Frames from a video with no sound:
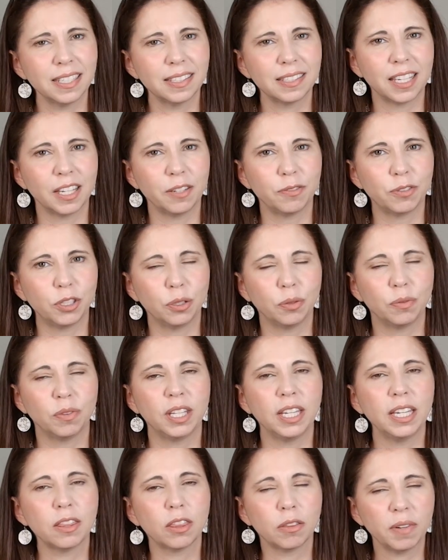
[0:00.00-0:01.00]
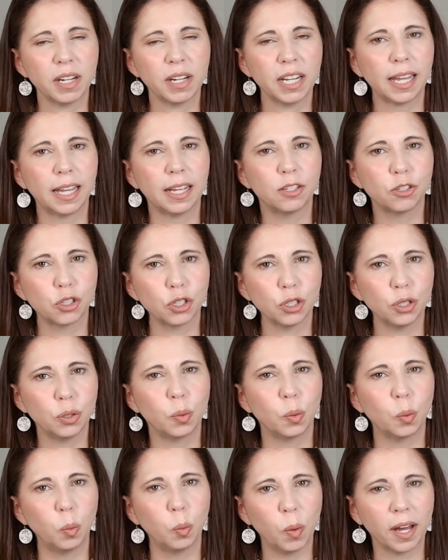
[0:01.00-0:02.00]
This gives you the
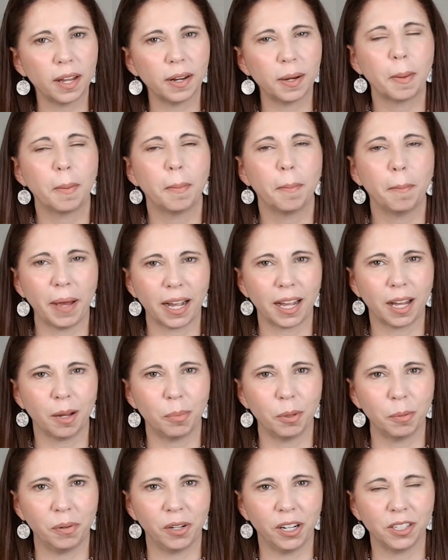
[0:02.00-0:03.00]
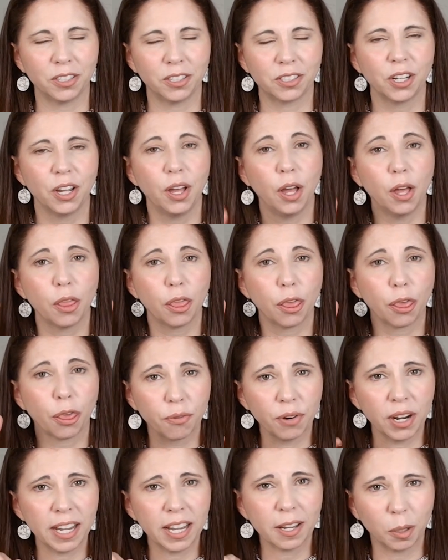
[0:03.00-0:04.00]
3-2-1 backup approach.
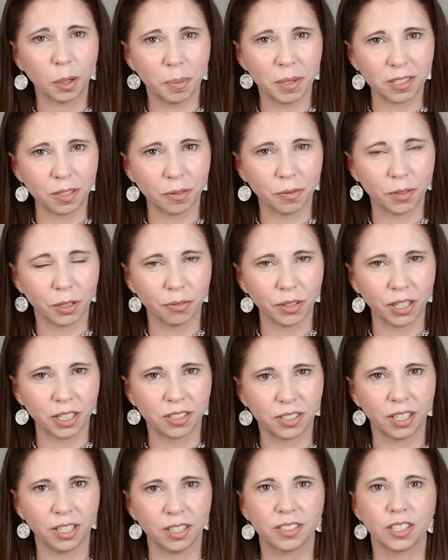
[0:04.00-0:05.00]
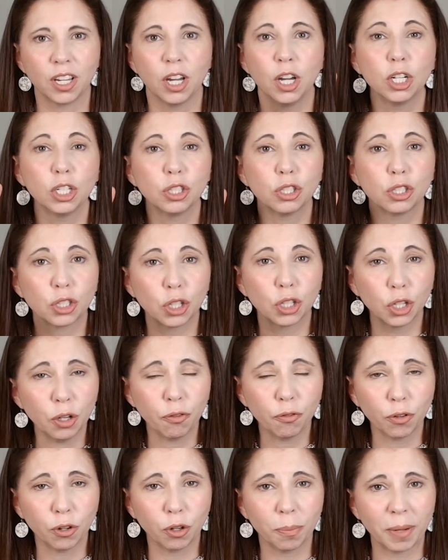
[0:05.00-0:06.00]
3 copies of your photos,
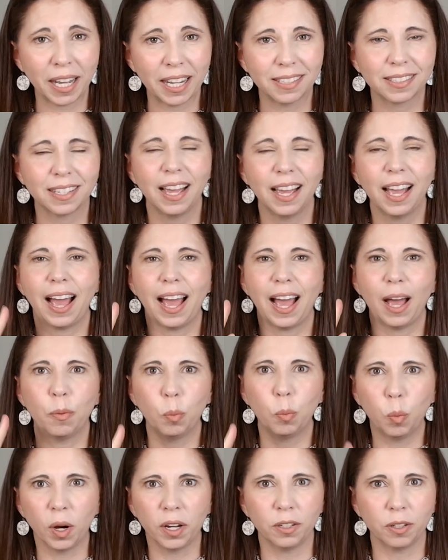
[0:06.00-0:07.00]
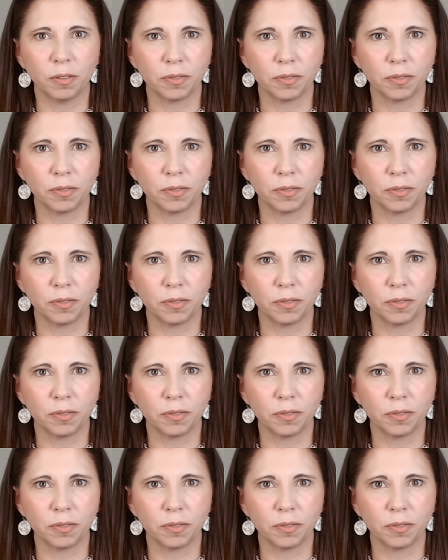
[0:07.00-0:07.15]
2 formats, and 1